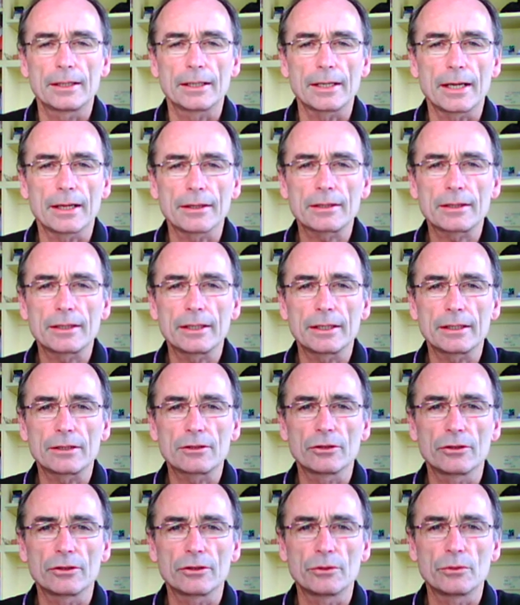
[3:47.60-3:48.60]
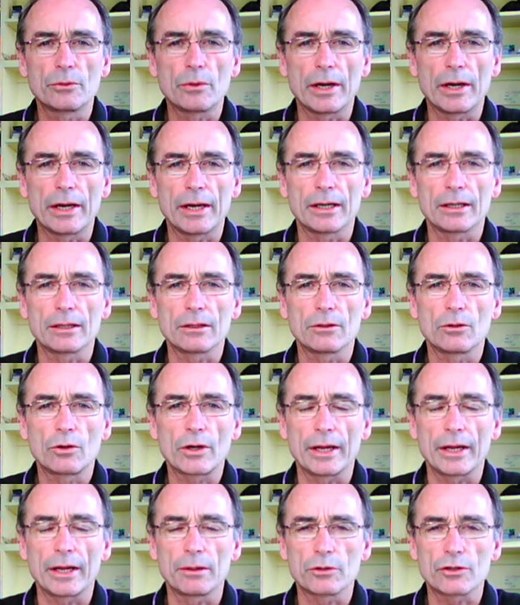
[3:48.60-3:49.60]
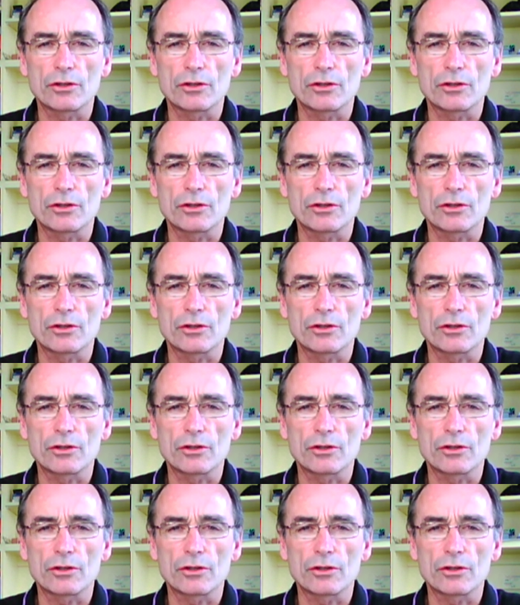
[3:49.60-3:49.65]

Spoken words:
The other thing to look at,